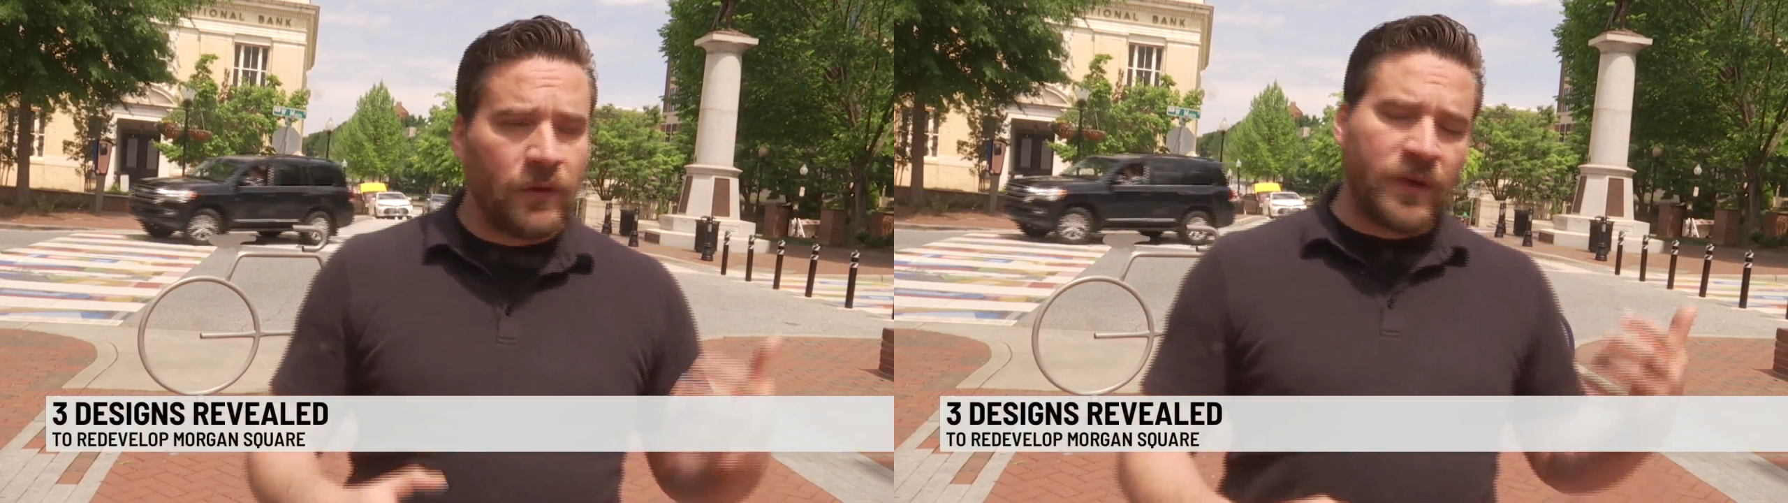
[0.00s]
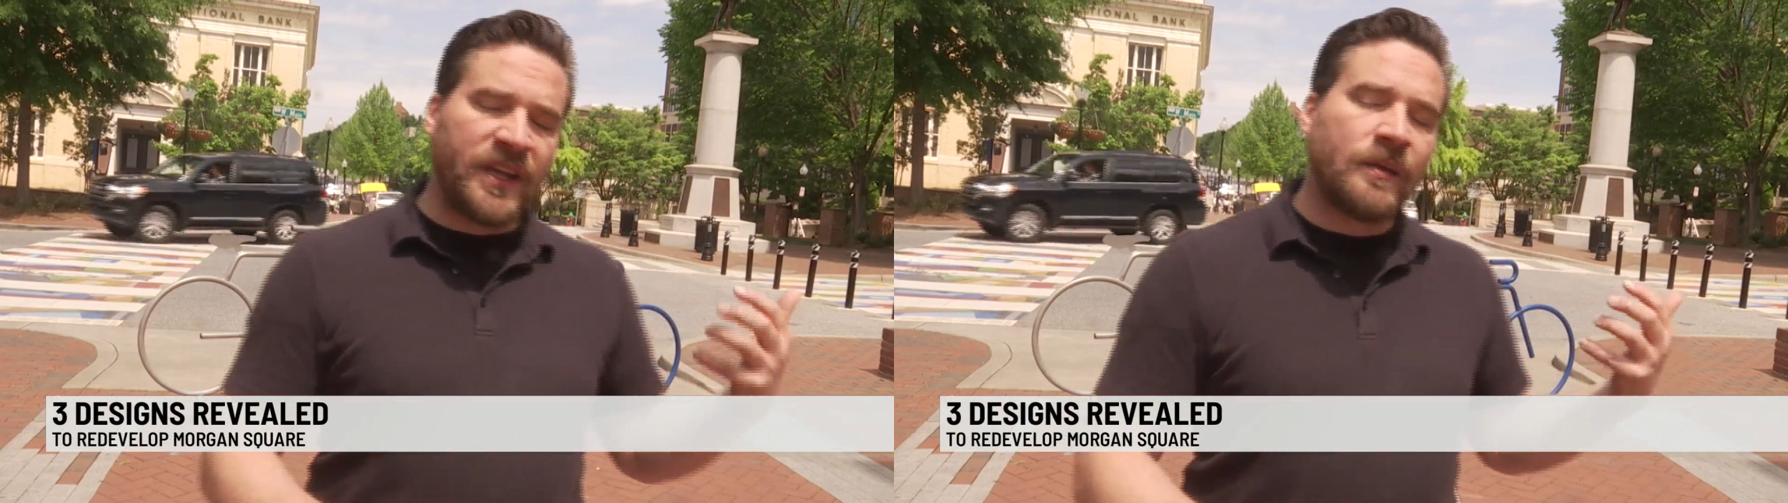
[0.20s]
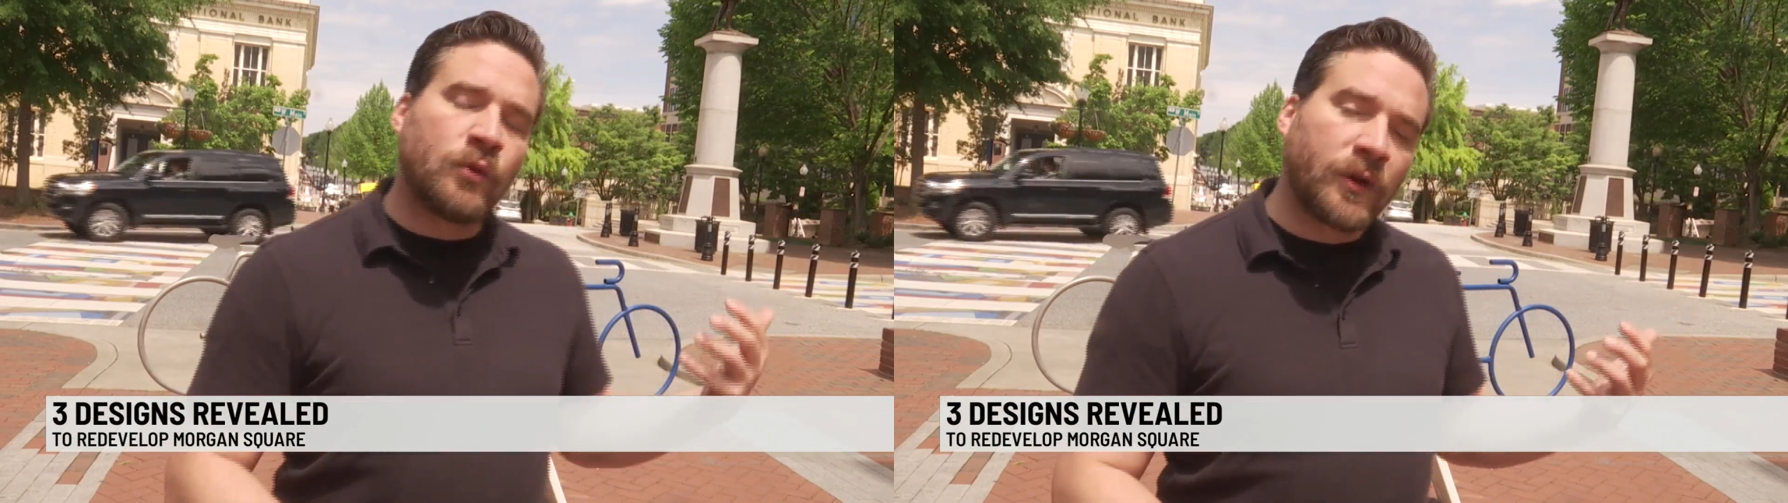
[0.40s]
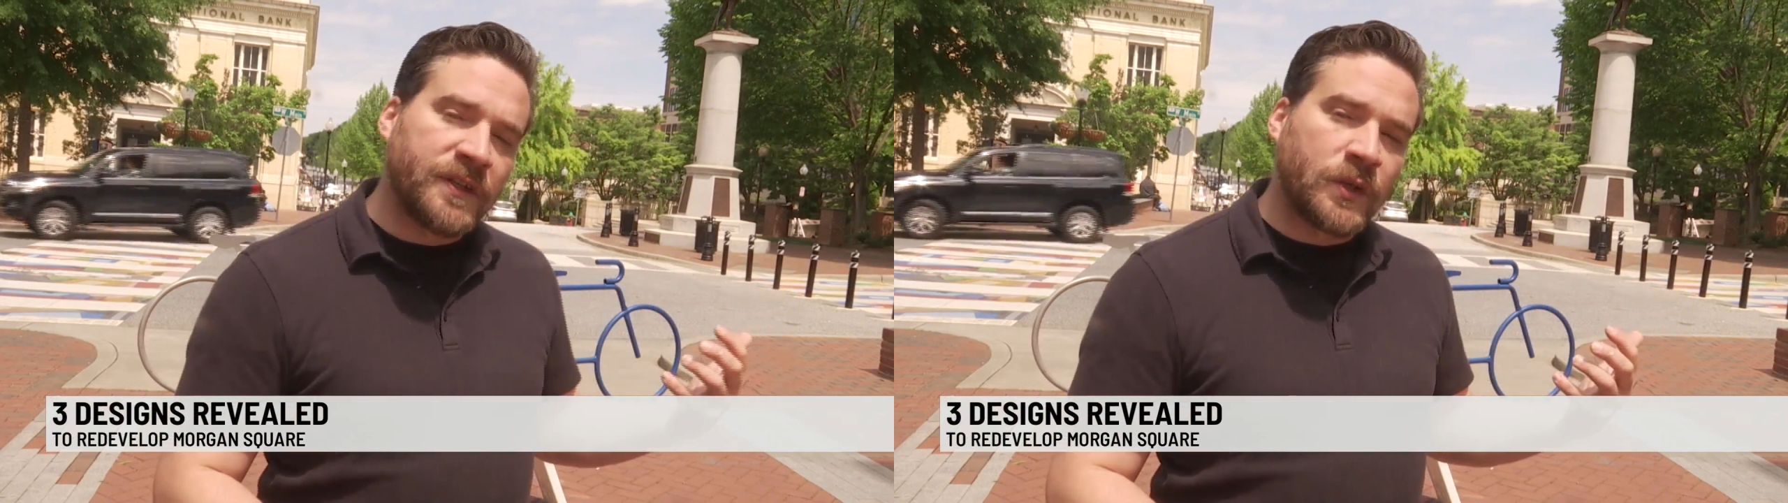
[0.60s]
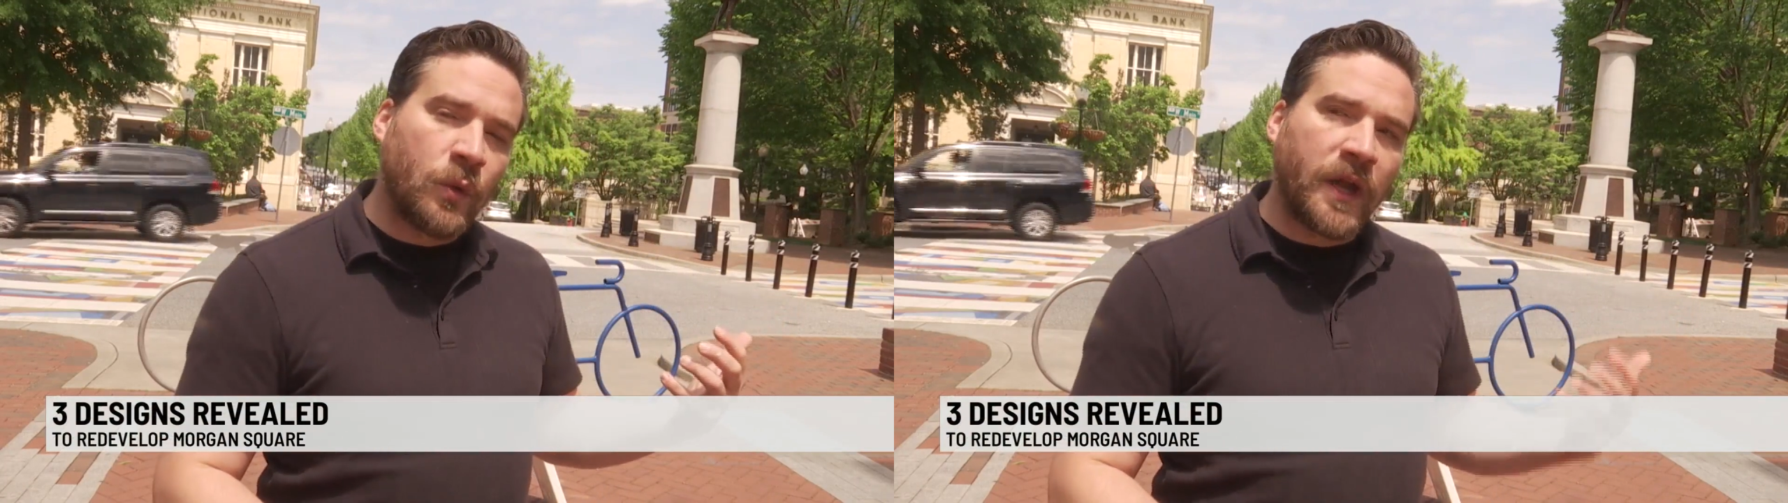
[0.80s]
looking at Morgan
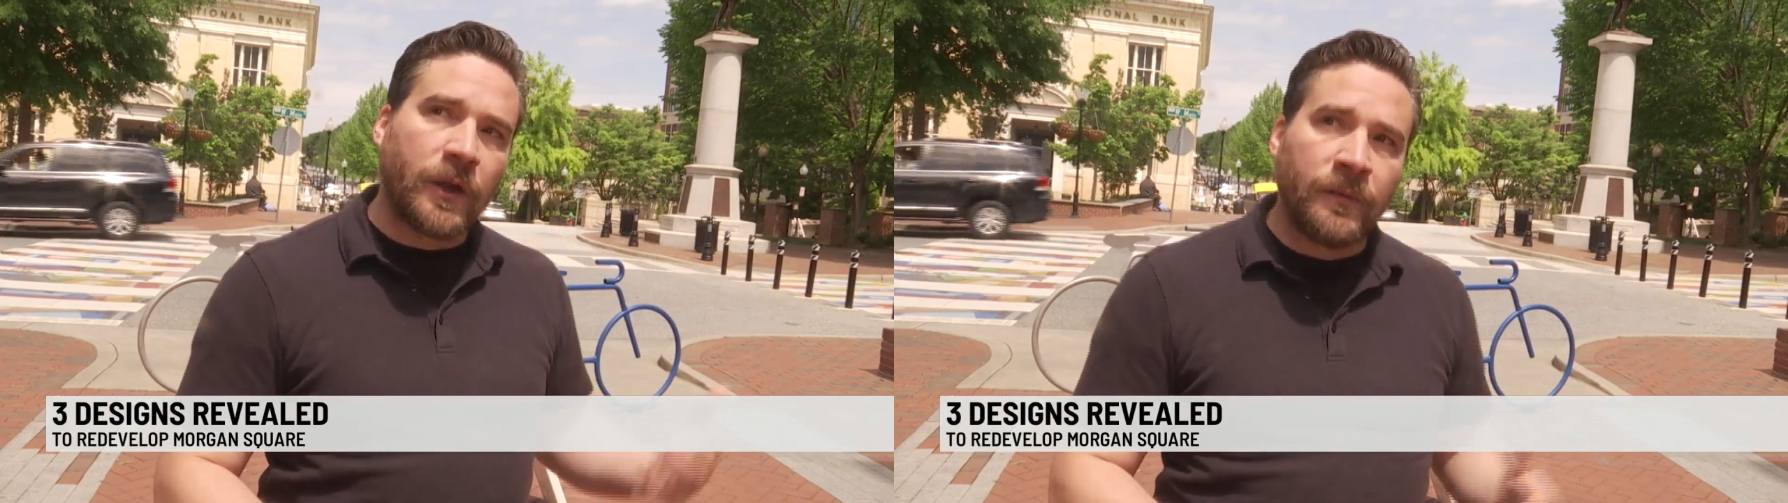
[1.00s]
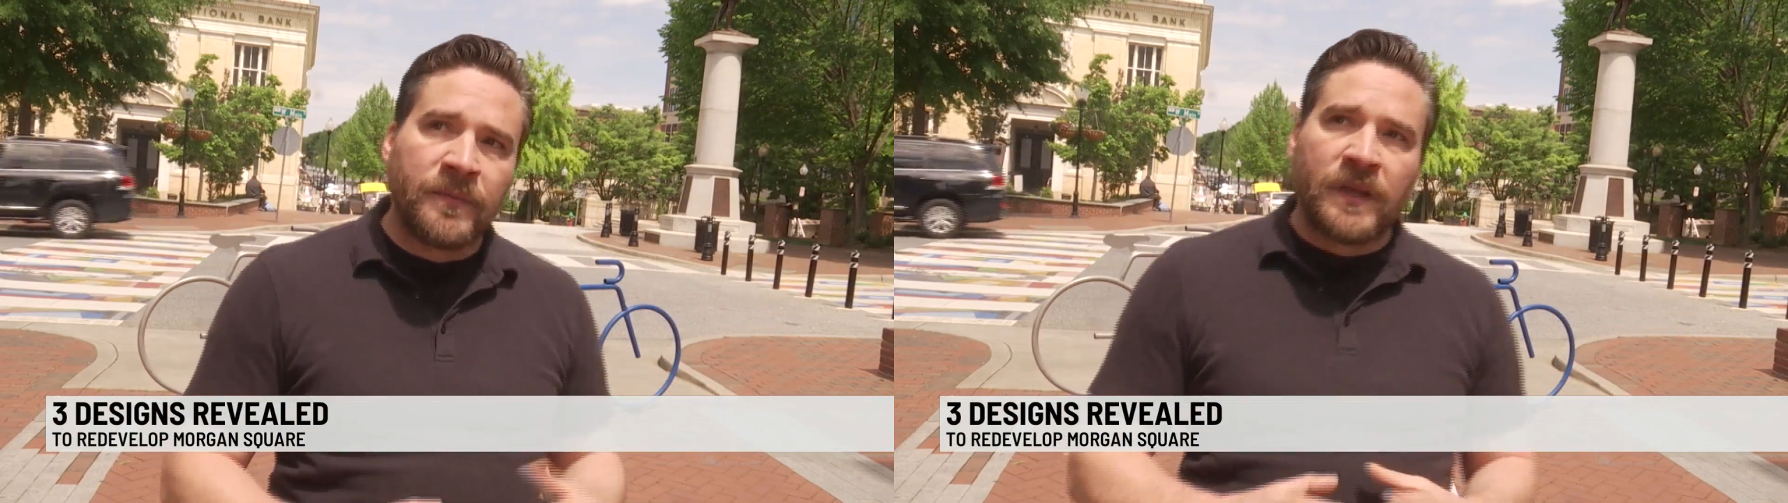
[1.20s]
Square